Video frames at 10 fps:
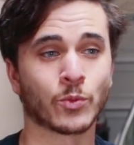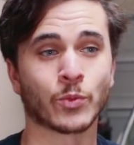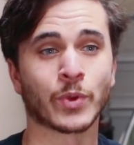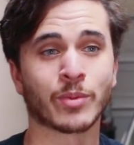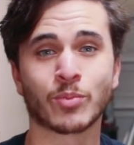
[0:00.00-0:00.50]

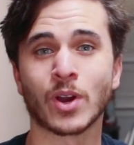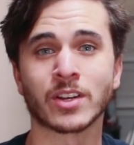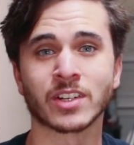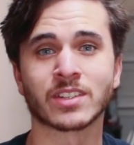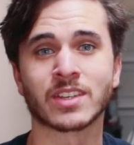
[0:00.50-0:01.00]
with
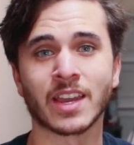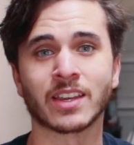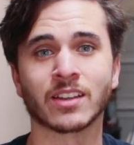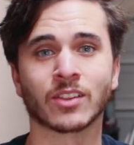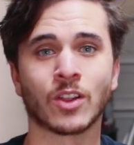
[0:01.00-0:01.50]
projects
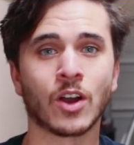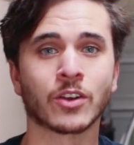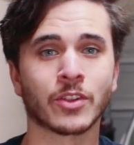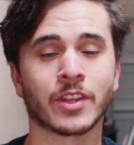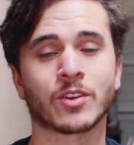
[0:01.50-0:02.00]
taking
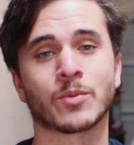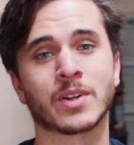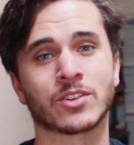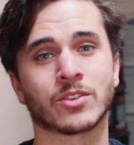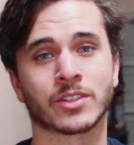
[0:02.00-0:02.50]
longer than
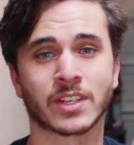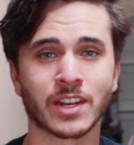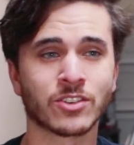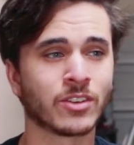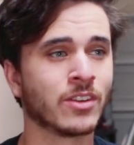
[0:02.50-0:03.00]
original
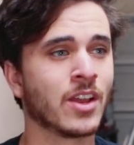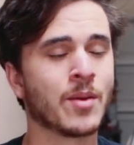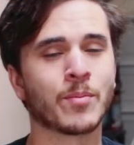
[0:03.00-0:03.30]
schedule,